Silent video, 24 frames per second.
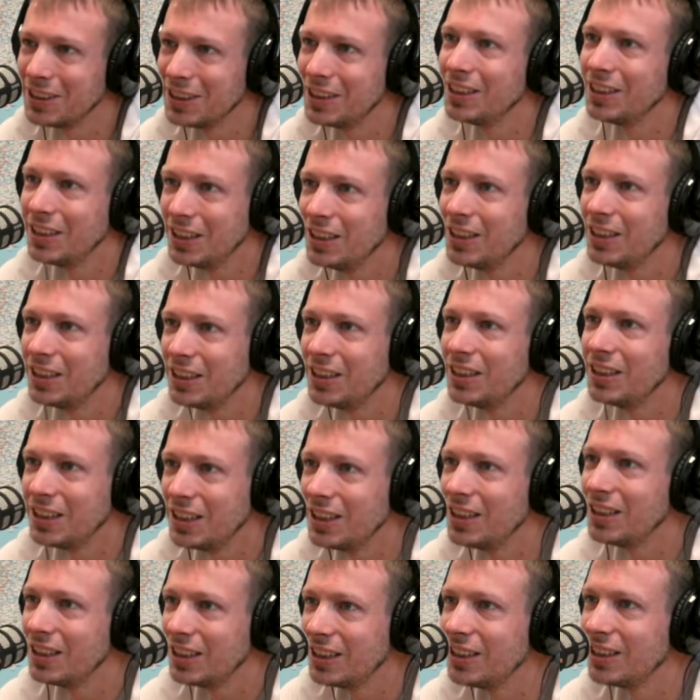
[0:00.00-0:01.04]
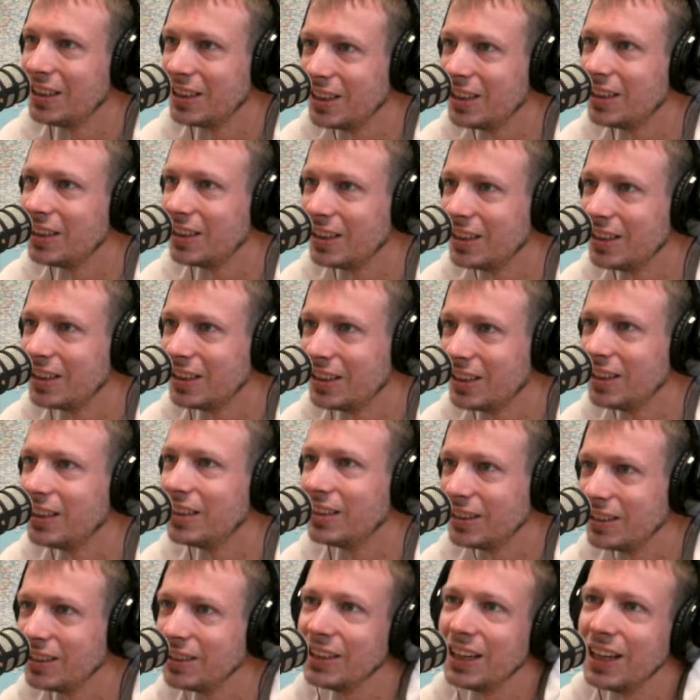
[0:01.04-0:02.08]
So we send some. It's just like a kind of a
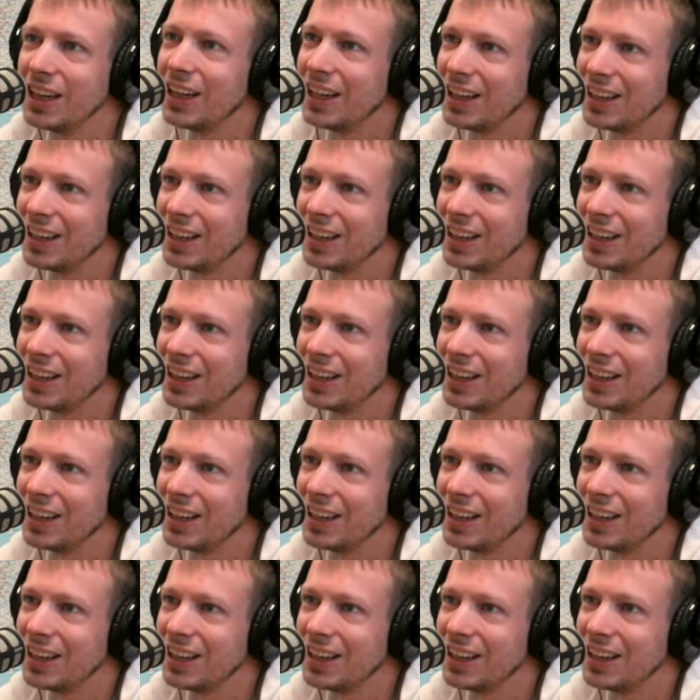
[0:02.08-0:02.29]
backup plan.